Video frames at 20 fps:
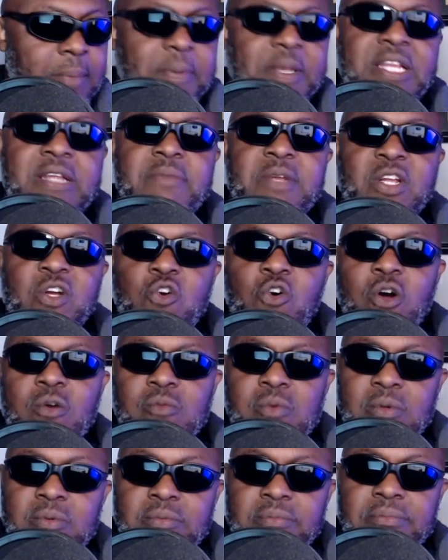beat him in a
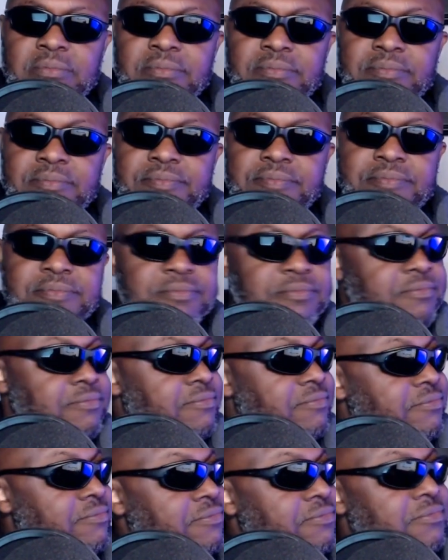courtroom.
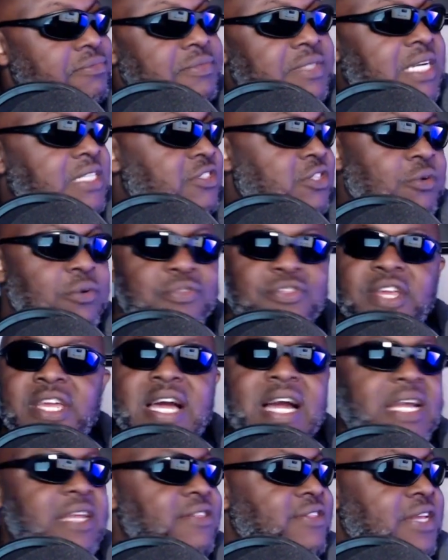That's the only thing
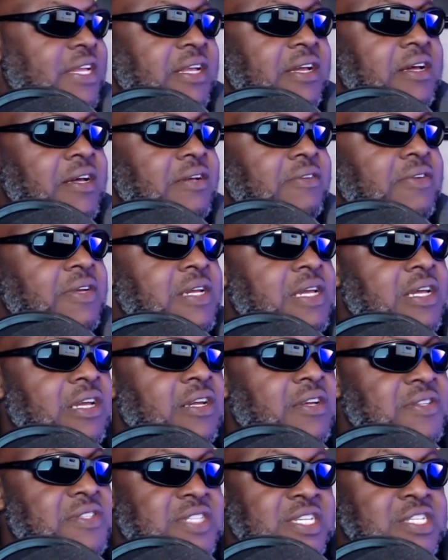I can think of,
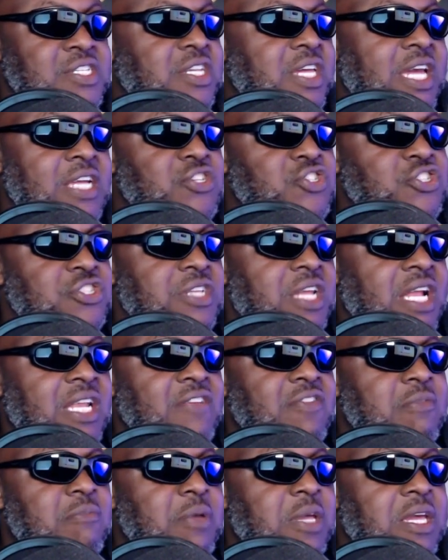because this case should not
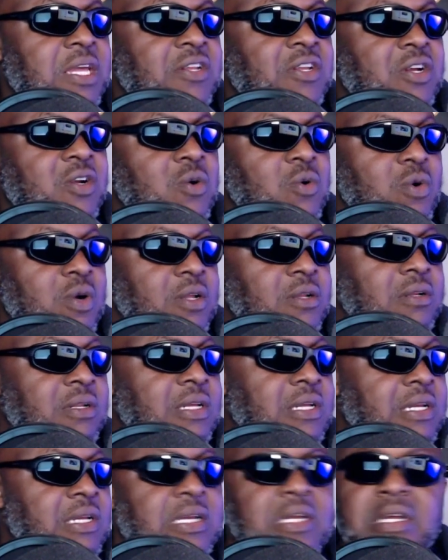even be in a court.
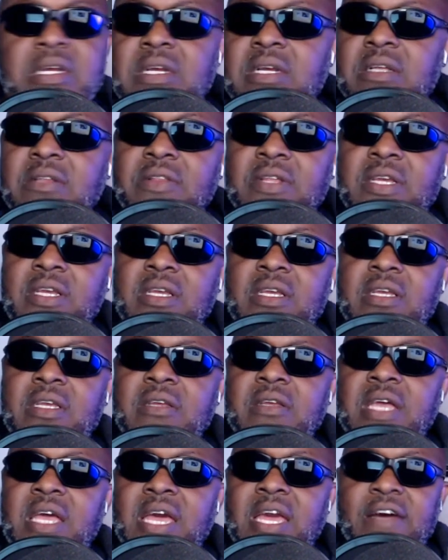
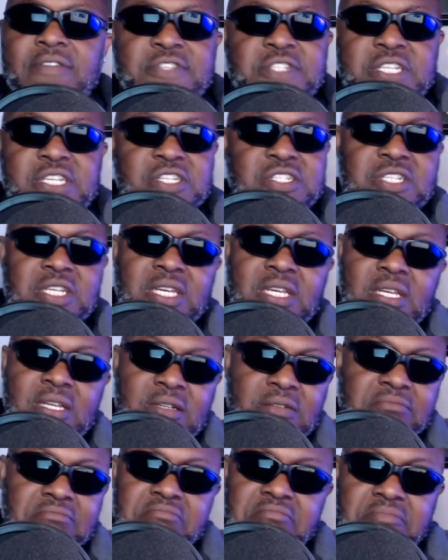The
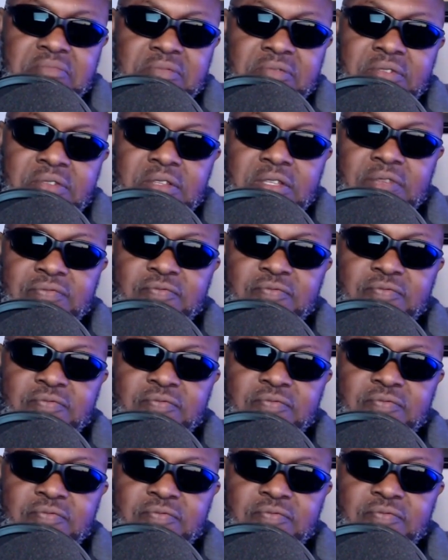FCC, the